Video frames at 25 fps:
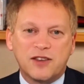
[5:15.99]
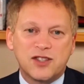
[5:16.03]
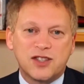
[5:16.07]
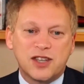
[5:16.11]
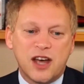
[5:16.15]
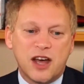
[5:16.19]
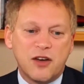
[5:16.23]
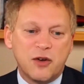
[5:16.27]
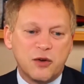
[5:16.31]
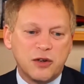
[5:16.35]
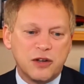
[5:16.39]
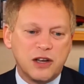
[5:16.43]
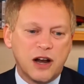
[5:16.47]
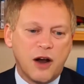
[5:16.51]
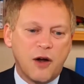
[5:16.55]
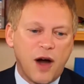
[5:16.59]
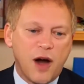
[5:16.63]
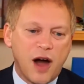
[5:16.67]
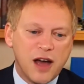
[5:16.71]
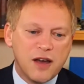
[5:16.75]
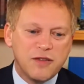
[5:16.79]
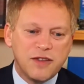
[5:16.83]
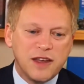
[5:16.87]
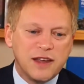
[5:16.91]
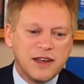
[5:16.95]
So, you know,
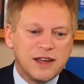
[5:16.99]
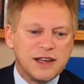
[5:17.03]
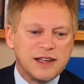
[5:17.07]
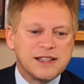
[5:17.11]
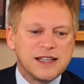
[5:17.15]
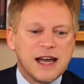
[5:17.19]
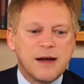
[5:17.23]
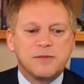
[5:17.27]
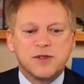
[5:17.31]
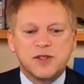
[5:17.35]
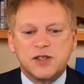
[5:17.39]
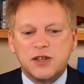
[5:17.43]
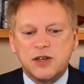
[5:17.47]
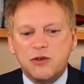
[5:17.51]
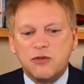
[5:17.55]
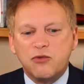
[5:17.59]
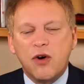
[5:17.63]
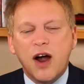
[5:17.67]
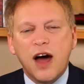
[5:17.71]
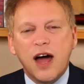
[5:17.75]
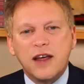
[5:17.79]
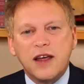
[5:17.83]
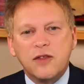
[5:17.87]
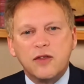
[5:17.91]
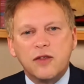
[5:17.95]
I think it's absolutely
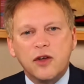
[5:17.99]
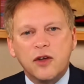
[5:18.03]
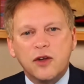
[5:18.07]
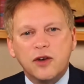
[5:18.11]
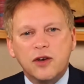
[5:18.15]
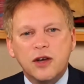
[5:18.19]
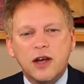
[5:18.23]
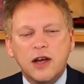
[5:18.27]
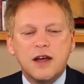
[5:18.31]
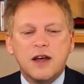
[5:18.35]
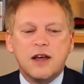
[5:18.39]
right that